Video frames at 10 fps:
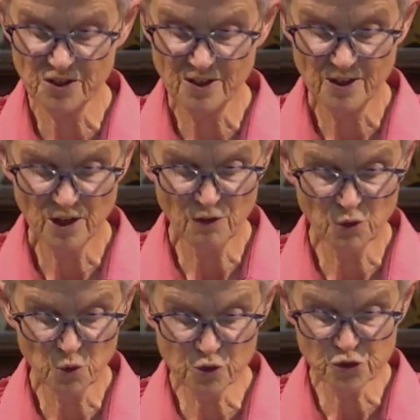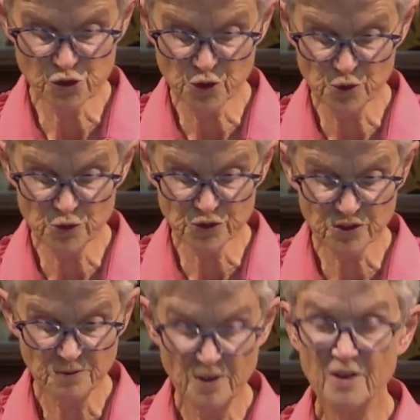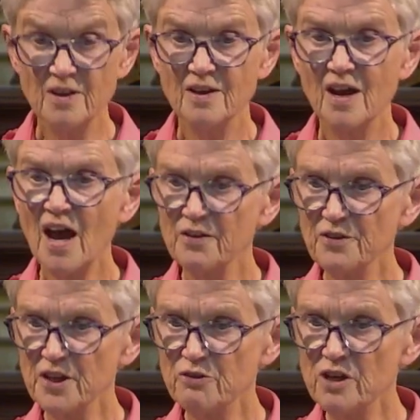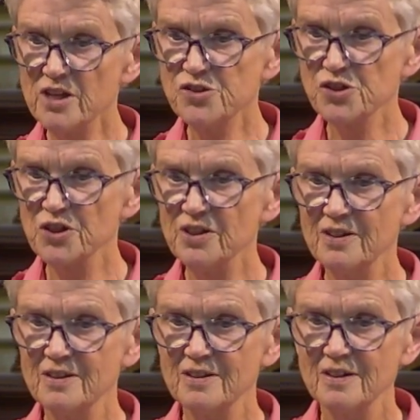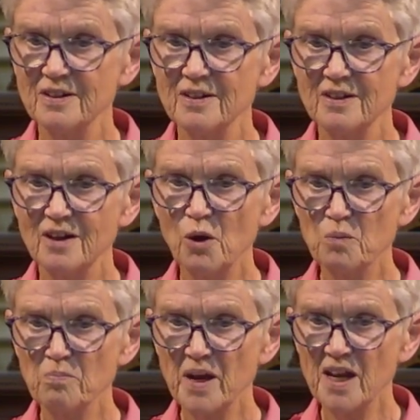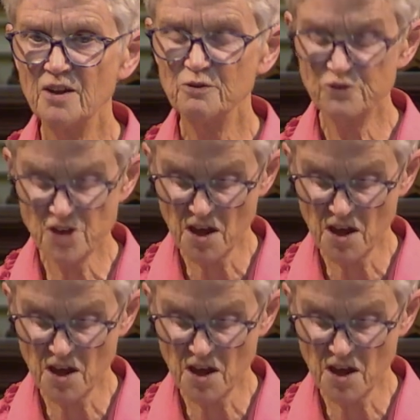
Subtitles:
of all the Jews and their religion on pain of death.